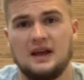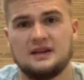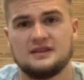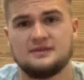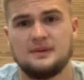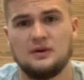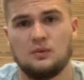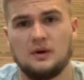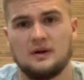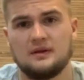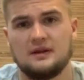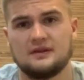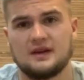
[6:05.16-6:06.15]
Just be aware
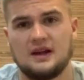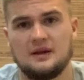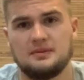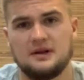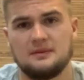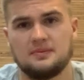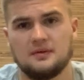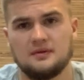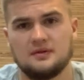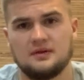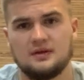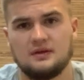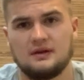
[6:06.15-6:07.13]
of these kind of people,
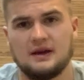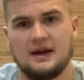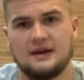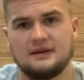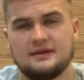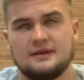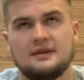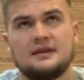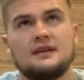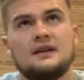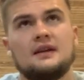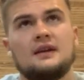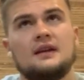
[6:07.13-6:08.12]
you guys.
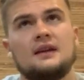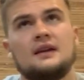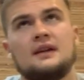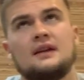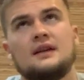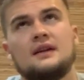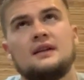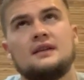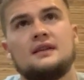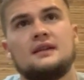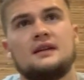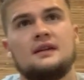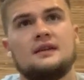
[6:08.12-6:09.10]

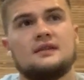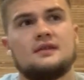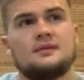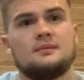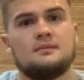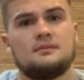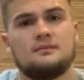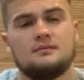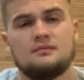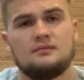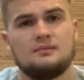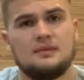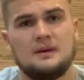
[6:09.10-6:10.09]
These
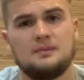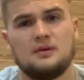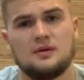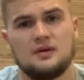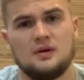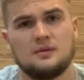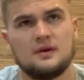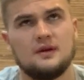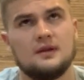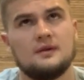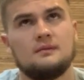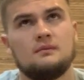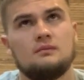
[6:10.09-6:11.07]
people are no
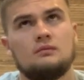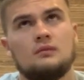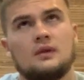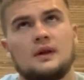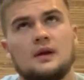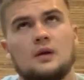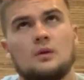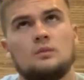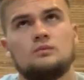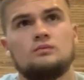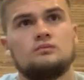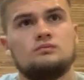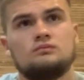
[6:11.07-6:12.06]
good.
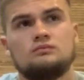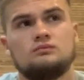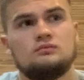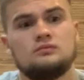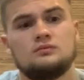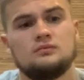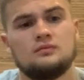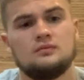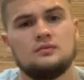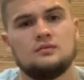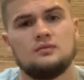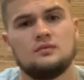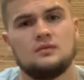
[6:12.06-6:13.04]

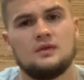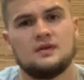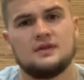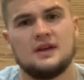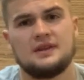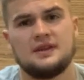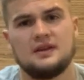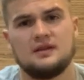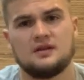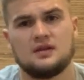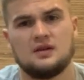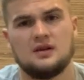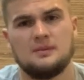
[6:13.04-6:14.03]
There's nothing
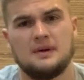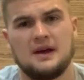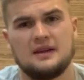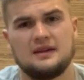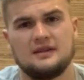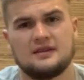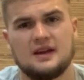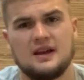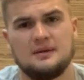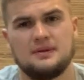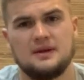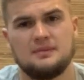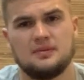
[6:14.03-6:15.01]
good about these kind of
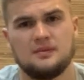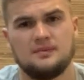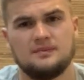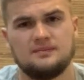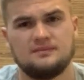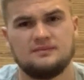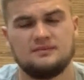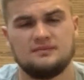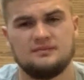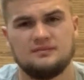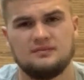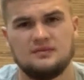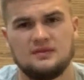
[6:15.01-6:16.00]
people.
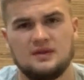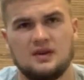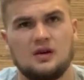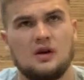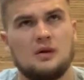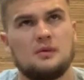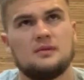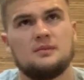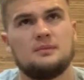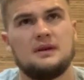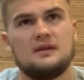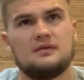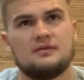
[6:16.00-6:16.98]
I wouldn't
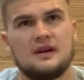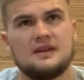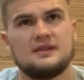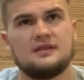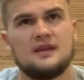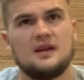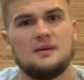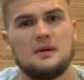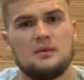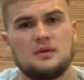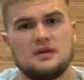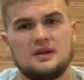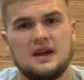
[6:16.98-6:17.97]
be friends with them. I
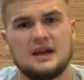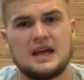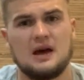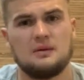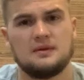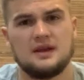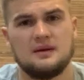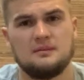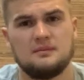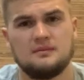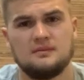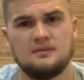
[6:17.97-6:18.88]
wouldn't hang out with them.